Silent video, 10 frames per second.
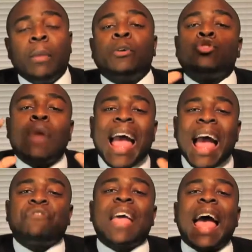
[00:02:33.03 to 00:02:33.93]
But you
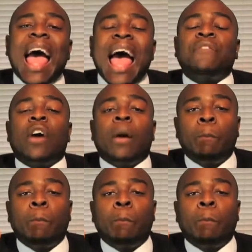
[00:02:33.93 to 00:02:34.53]
have to have a